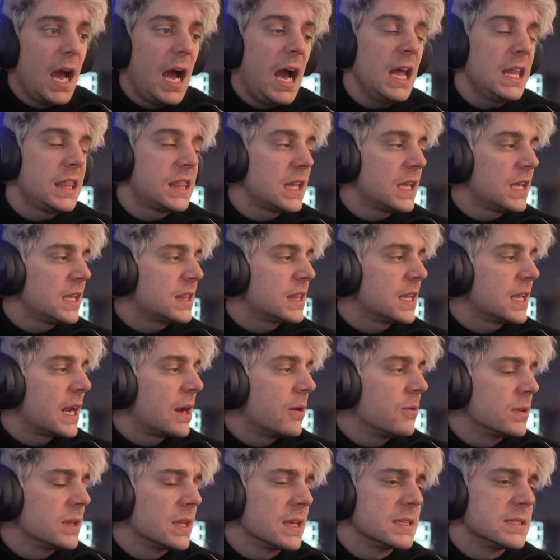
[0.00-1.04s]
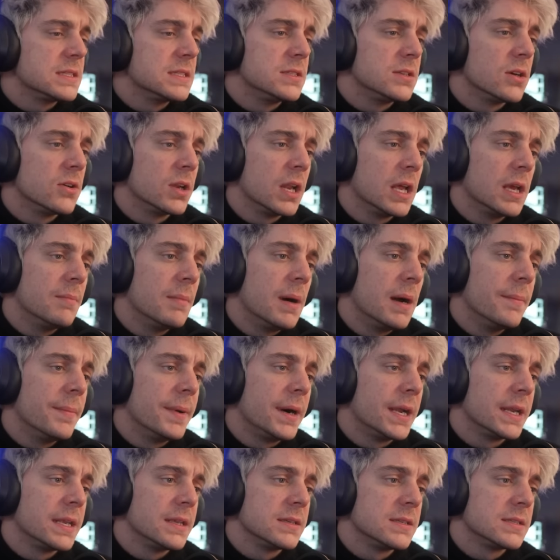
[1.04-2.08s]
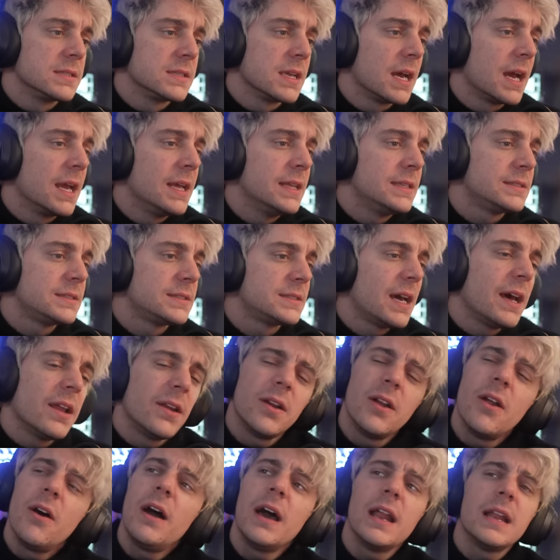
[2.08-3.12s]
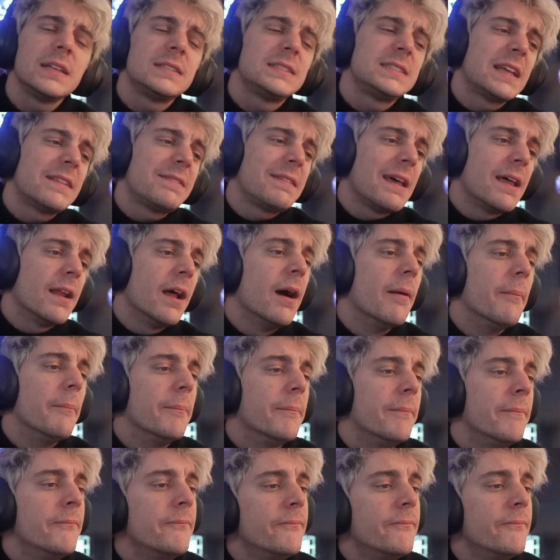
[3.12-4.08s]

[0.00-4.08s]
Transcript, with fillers: I think that I would like to donate my body to science. I don't know how to set that up.